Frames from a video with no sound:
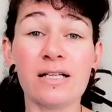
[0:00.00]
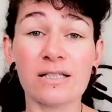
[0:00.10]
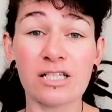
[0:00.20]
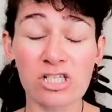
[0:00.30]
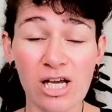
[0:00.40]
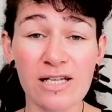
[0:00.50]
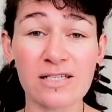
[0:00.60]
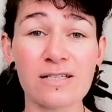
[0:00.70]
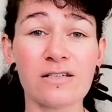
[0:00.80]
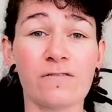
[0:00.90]
the
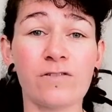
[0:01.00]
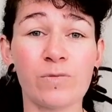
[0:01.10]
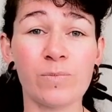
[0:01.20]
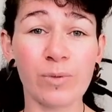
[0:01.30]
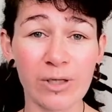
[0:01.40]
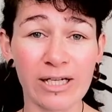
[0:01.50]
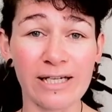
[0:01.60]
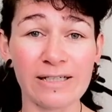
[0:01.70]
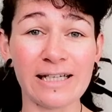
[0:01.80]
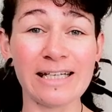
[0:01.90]
chances of your
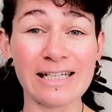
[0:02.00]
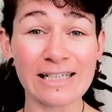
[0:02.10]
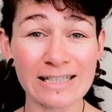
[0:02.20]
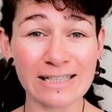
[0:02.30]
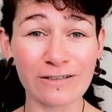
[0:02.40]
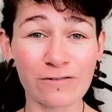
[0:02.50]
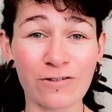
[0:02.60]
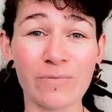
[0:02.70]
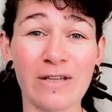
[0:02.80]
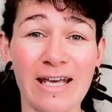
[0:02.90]
body healing
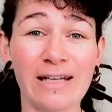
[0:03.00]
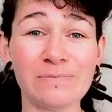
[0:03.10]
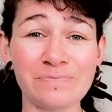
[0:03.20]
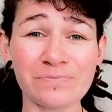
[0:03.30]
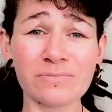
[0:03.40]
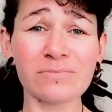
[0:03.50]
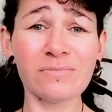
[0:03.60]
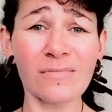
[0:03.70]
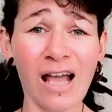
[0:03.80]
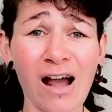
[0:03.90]
from that
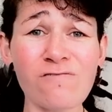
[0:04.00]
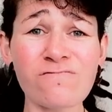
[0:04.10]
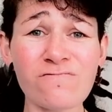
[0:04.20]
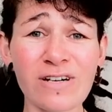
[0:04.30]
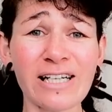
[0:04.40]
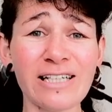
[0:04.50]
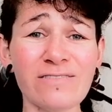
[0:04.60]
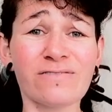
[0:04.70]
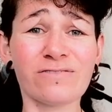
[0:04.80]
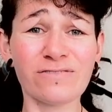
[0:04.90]
are really,
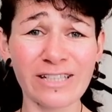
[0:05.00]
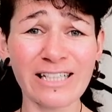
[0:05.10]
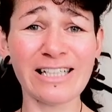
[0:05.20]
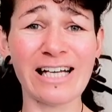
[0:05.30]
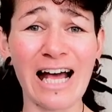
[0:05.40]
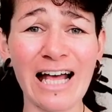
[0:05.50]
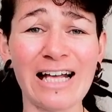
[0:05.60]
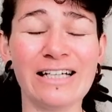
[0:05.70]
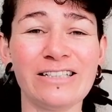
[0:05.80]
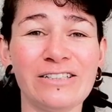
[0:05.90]
really
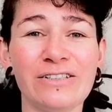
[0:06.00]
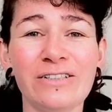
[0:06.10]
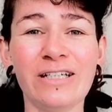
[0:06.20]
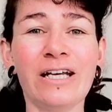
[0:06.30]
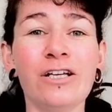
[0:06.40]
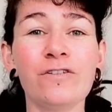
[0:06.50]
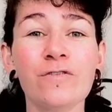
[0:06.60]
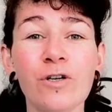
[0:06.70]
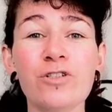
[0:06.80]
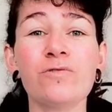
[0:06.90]
hard. You've
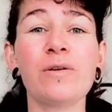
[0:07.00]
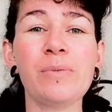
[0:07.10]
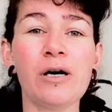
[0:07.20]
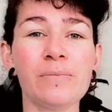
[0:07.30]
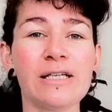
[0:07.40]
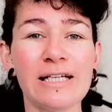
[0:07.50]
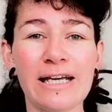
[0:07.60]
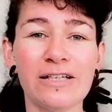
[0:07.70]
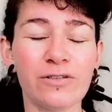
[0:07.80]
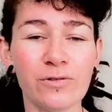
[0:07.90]
got to
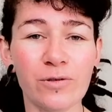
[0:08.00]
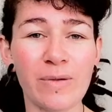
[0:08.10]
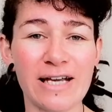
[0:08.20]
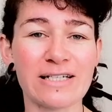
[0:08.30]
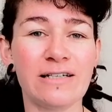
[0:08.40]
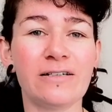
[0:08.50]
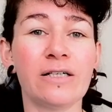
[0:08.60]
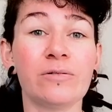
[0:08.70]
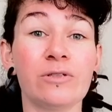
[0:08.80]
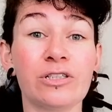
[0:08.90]
repopulate your
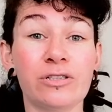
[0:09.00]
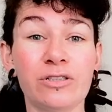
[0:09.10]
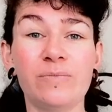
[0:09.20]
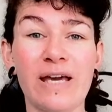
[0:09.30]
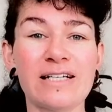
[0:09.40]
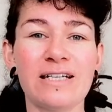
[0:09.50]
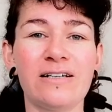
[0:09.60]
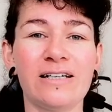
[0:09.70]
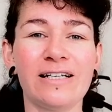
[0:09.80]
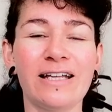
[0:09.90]
bacteria with good
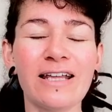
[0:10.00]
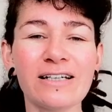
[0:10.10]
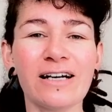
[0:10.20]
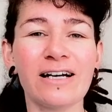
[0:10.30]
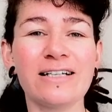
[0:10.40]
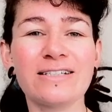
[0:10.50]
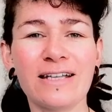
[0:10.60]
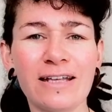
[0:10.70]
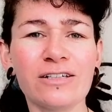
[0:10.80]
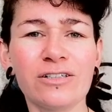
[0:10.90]
bacteria. They're
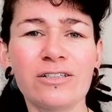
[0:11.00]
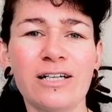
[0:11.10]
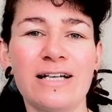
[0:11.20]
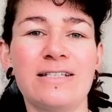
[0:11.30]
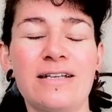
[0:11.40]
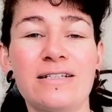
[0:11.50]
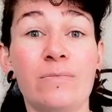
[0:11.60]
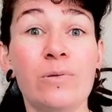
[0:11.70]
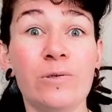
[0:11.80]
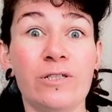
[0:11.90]
the good guys that
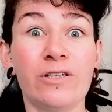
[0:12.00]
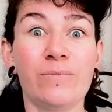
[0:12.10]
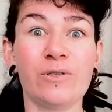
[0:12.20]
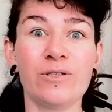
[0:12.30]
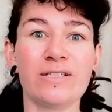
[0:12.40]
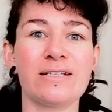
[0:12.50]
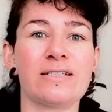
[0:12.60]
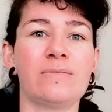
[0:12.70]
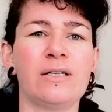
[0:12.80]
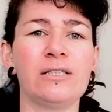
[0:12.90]
support your immune
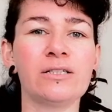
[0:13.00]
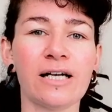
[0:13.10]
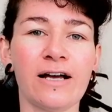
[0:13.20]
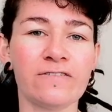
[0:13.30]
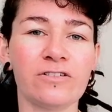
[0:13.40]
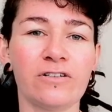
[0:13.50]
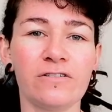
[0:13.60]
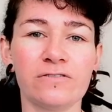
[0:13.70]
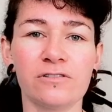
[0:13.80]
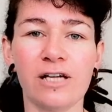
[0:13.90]
system and look after your
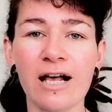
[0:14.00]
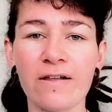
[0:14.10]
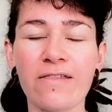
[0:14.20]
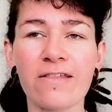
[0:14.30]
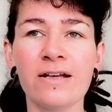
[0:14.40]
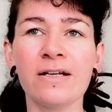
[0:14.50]
overall health.